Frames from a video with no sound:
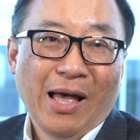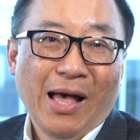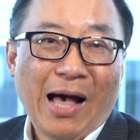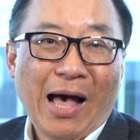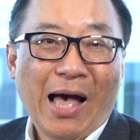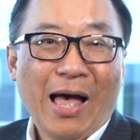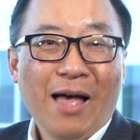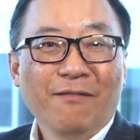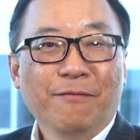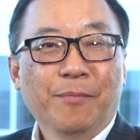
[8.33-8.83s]

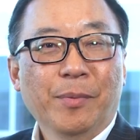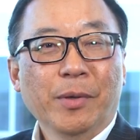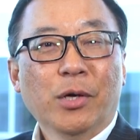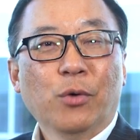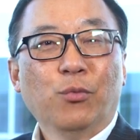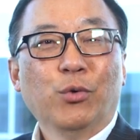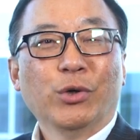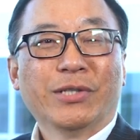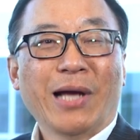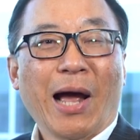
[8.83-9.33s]
I have been a
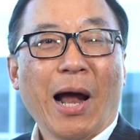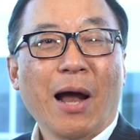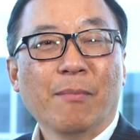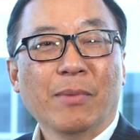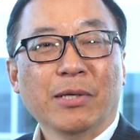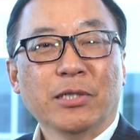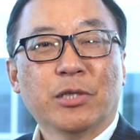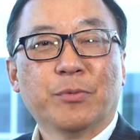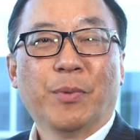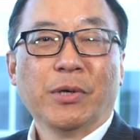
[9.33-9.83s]

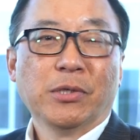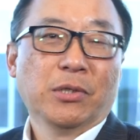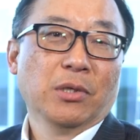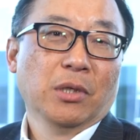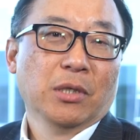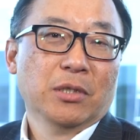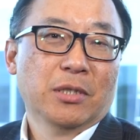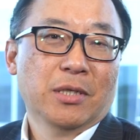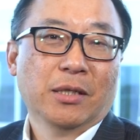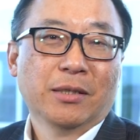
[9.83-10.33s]
retirement
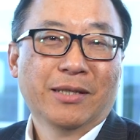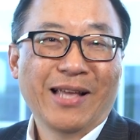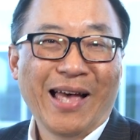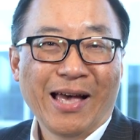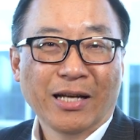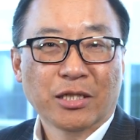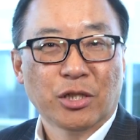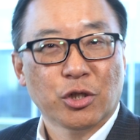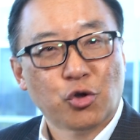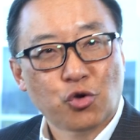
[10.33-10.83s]
specialist and
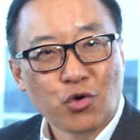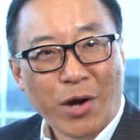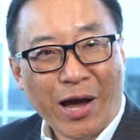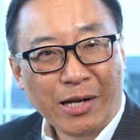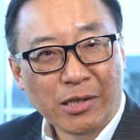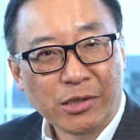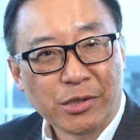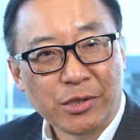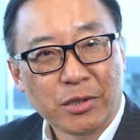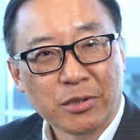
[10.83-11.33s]
tax
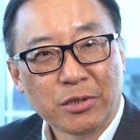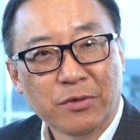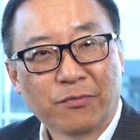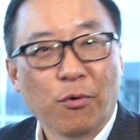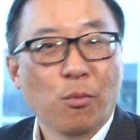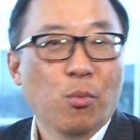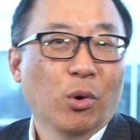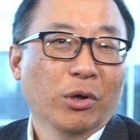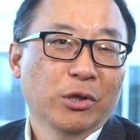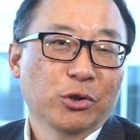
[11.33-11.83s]
strategist
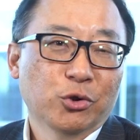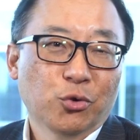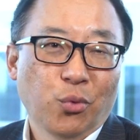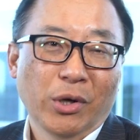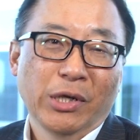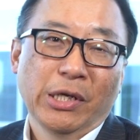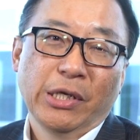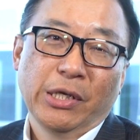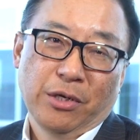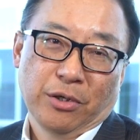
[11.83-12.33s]
for more than
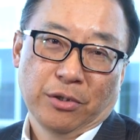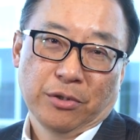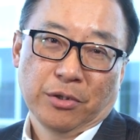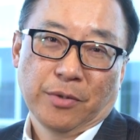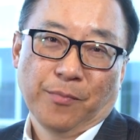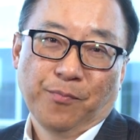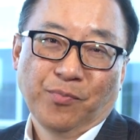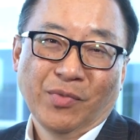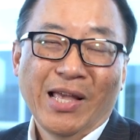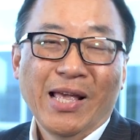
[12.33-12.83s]
20 years.
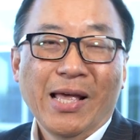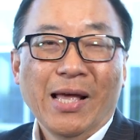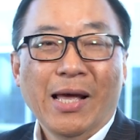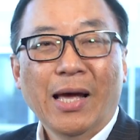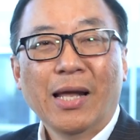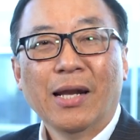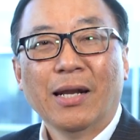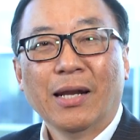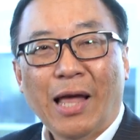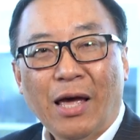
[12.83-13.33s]

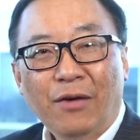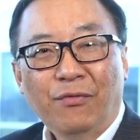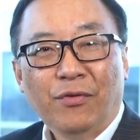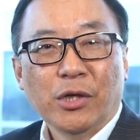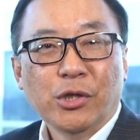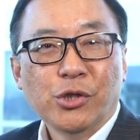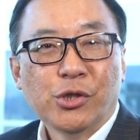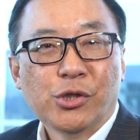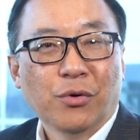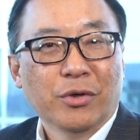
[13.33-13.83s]
And life
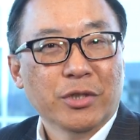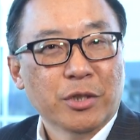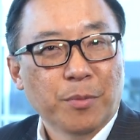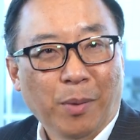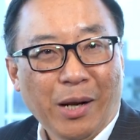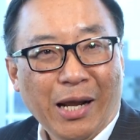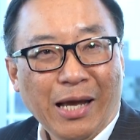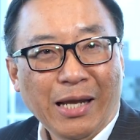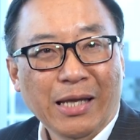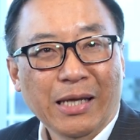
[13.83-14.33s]
insurance
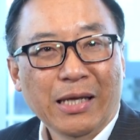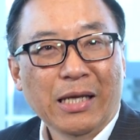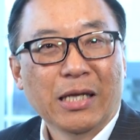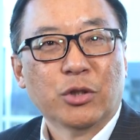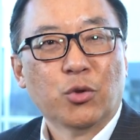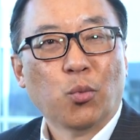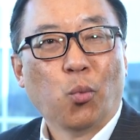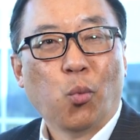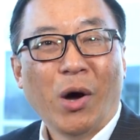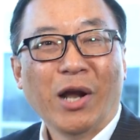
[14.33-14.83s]
planning
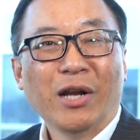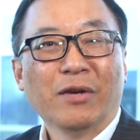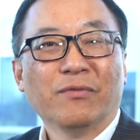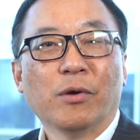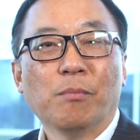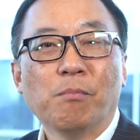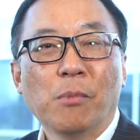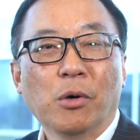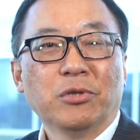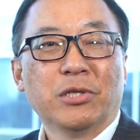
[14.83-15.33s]
is one of the
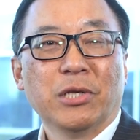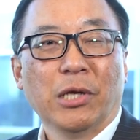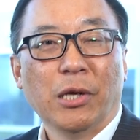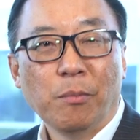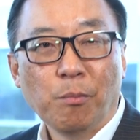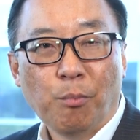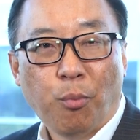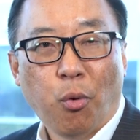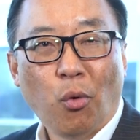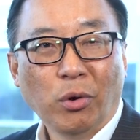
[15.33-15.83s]
most
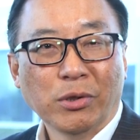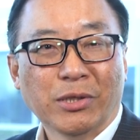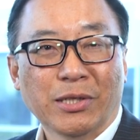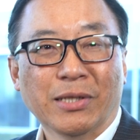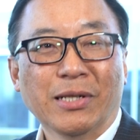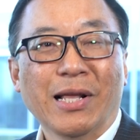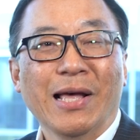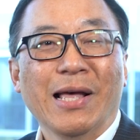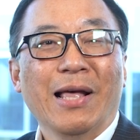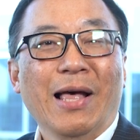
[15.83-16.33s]

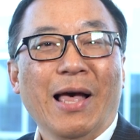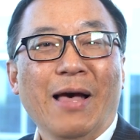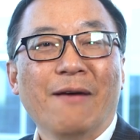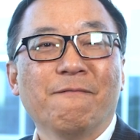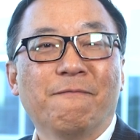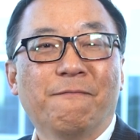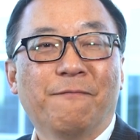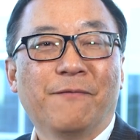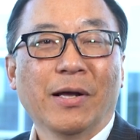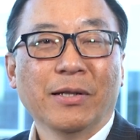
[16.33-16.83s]
important
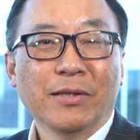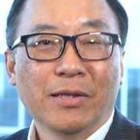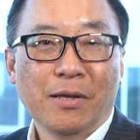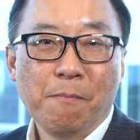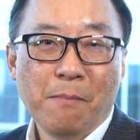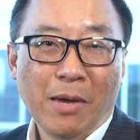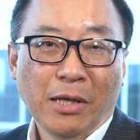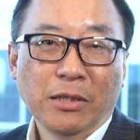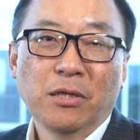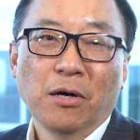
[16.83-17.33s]
and
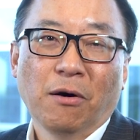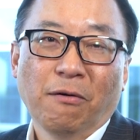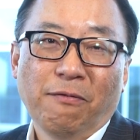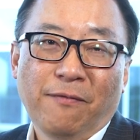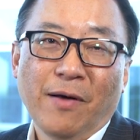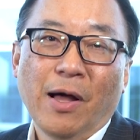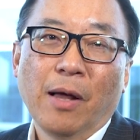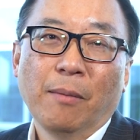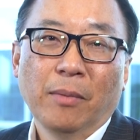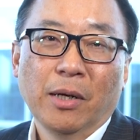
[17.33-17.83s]
fundamental
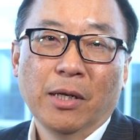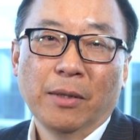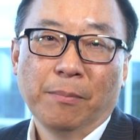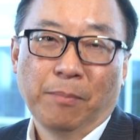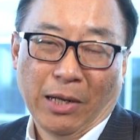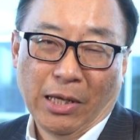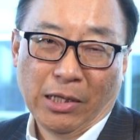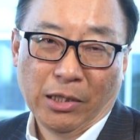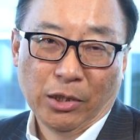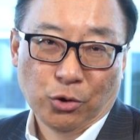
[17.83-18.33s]
family
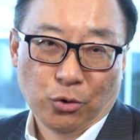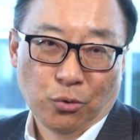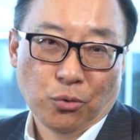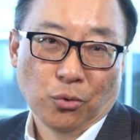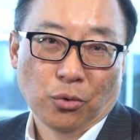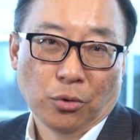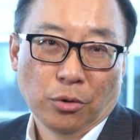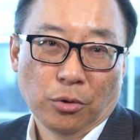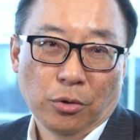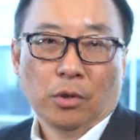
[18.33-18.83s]
planning
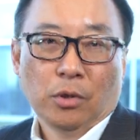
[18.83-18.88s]
tools.